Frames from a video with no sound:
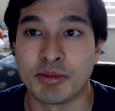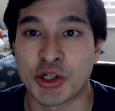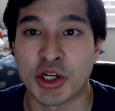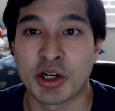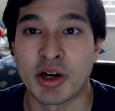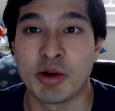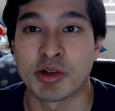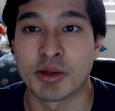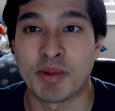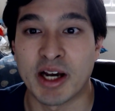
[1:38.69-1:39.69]
Shigure
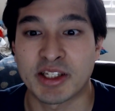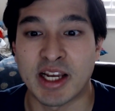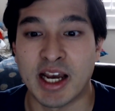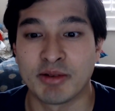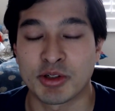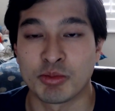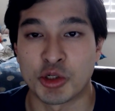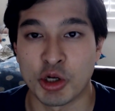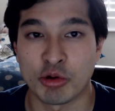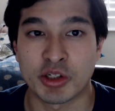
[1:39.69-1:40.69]
was about to have some
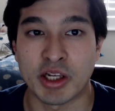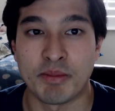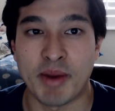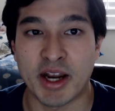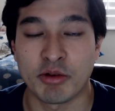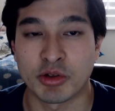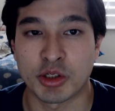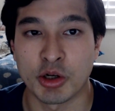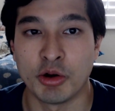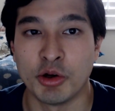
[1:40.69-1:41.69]
jokes and manner with
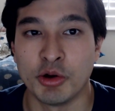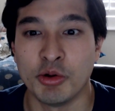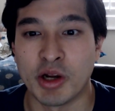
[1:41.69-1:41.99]
Toru,